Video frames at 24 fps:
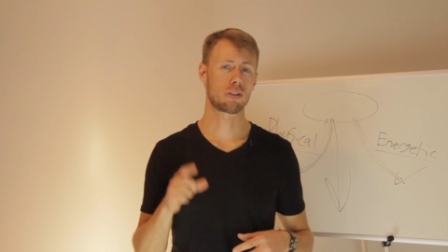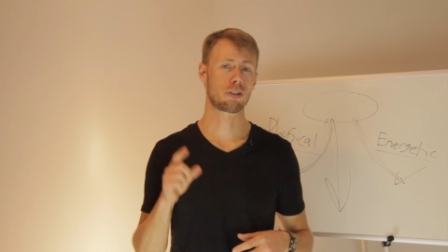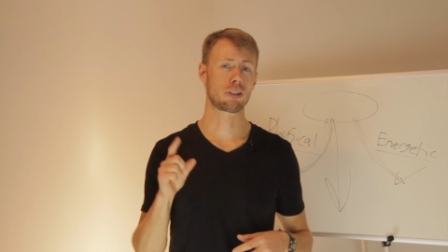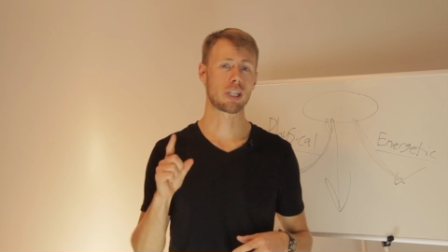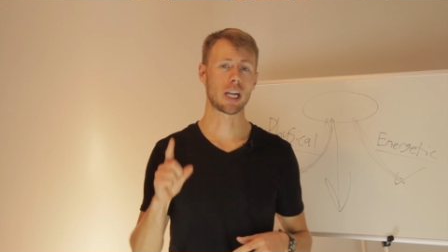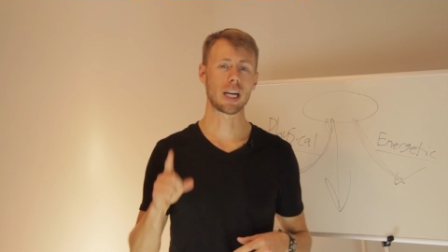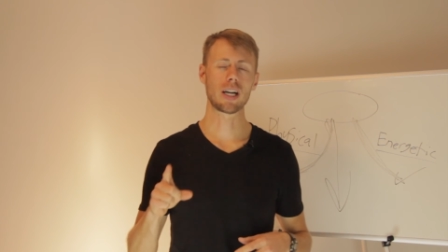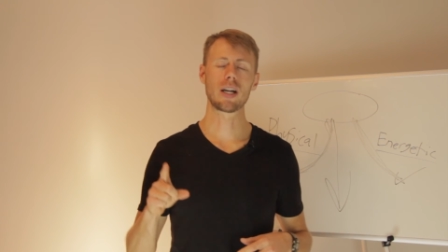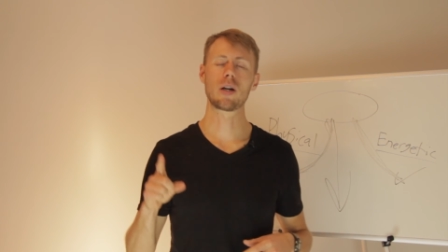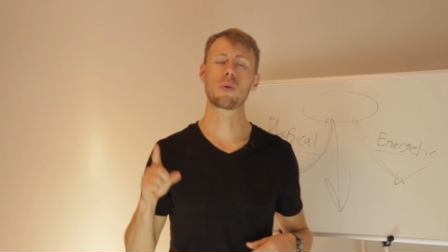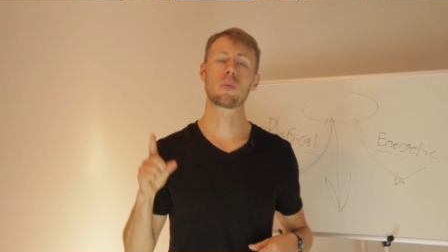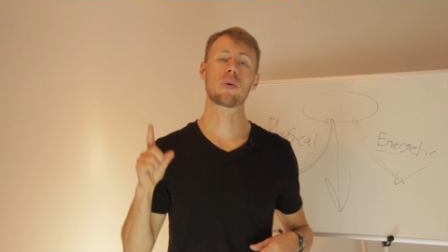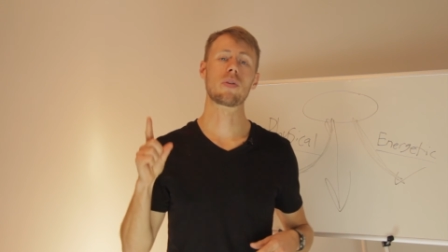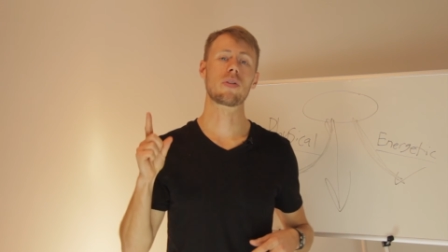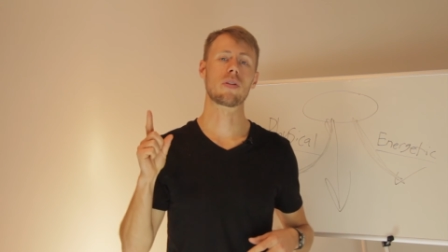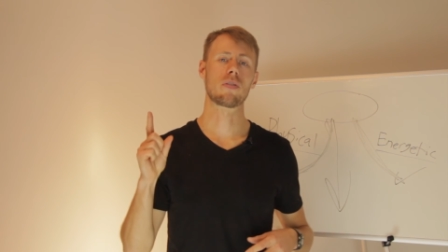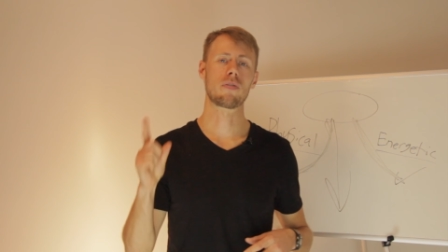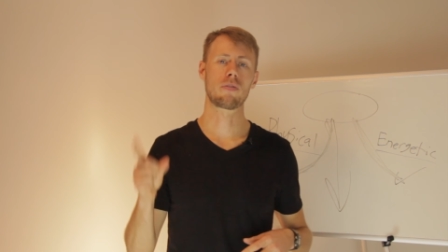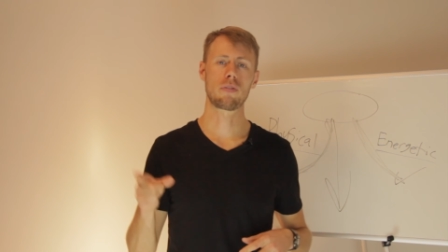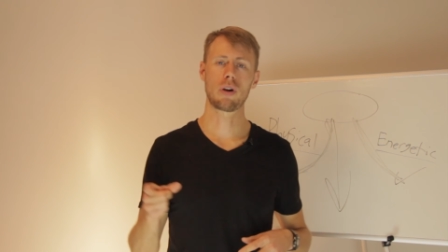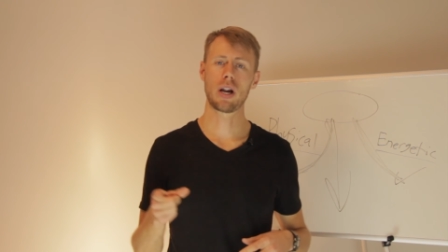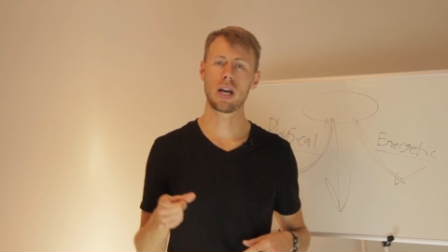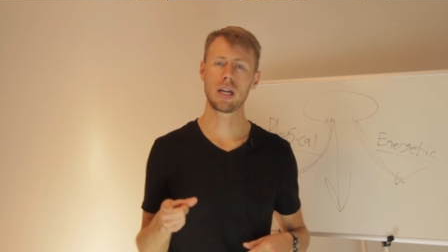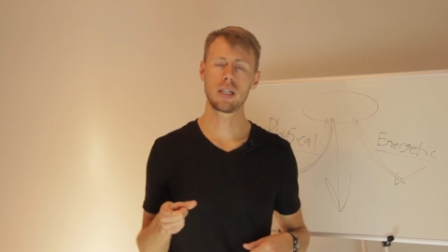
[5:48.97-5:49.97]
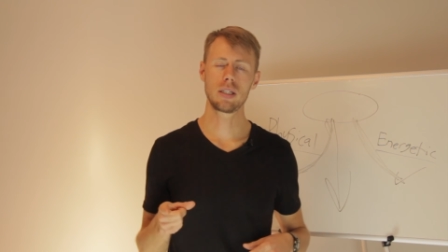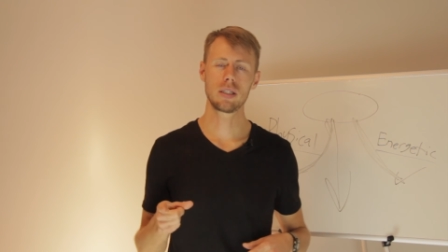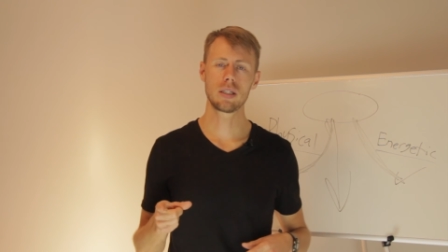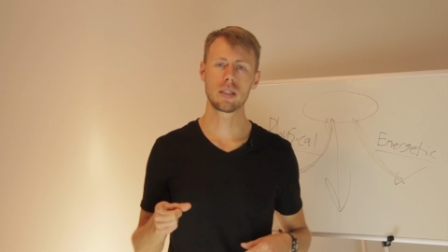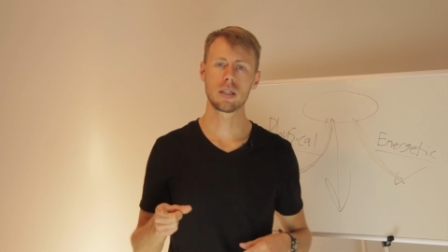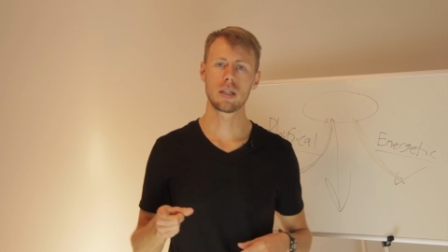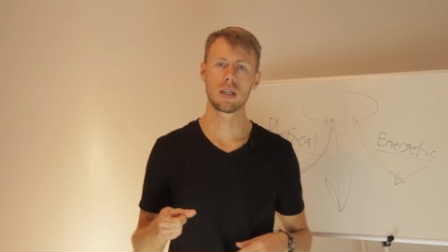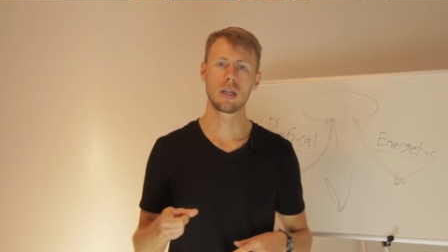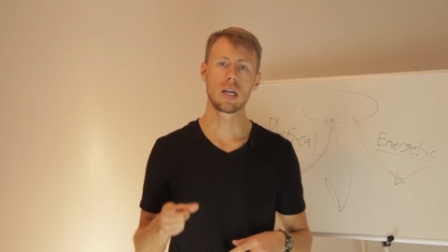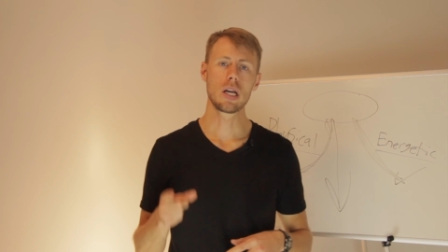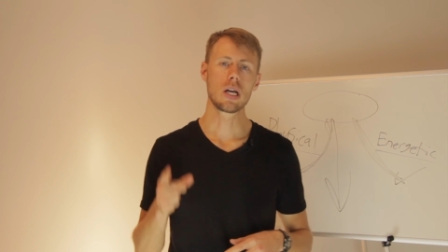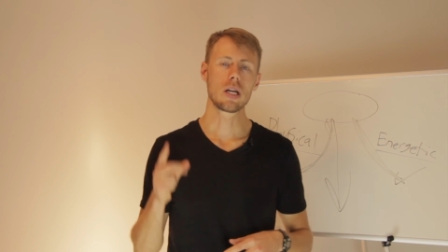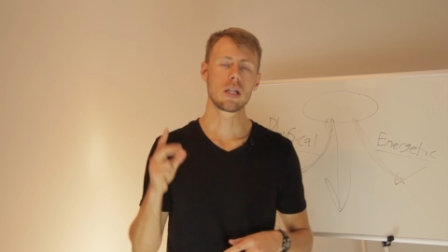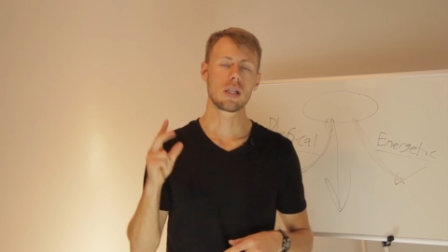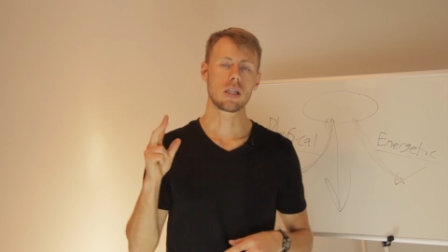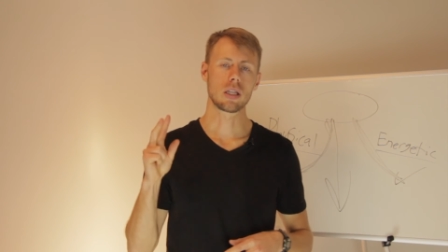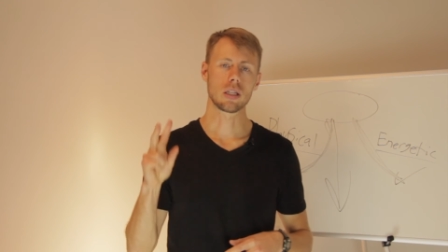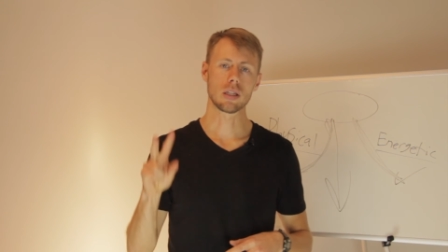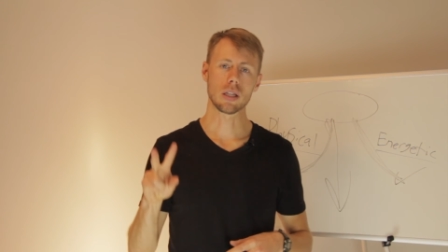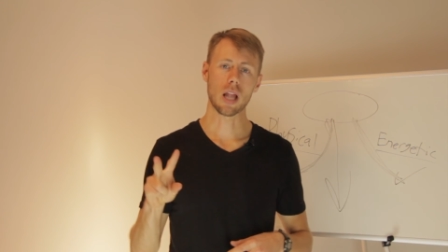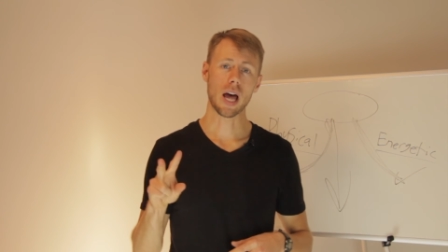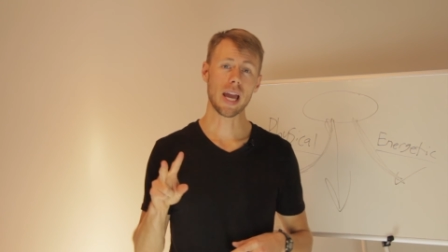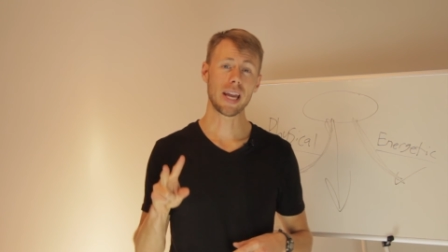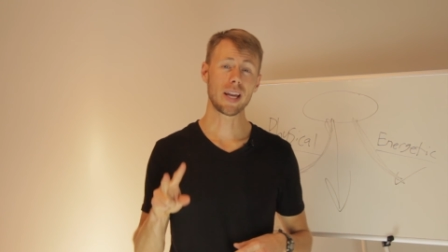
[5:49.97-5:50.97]
Share it with a friend,
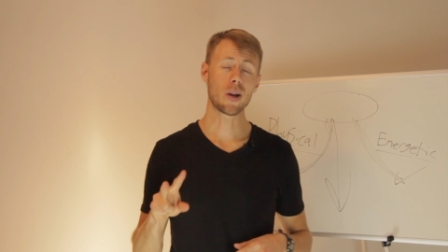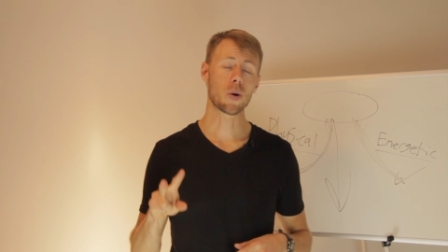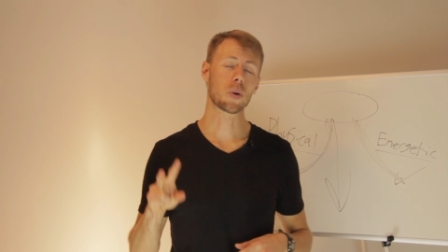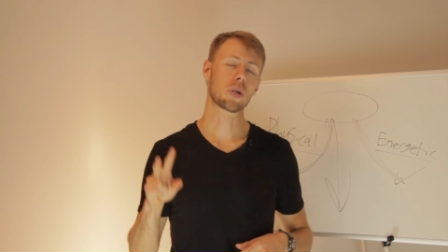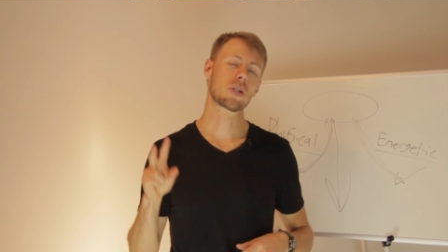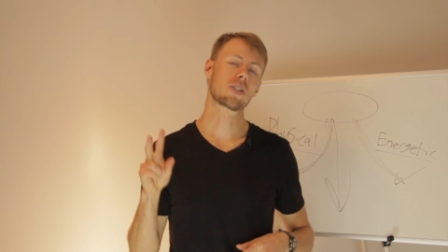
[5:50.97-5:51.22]
like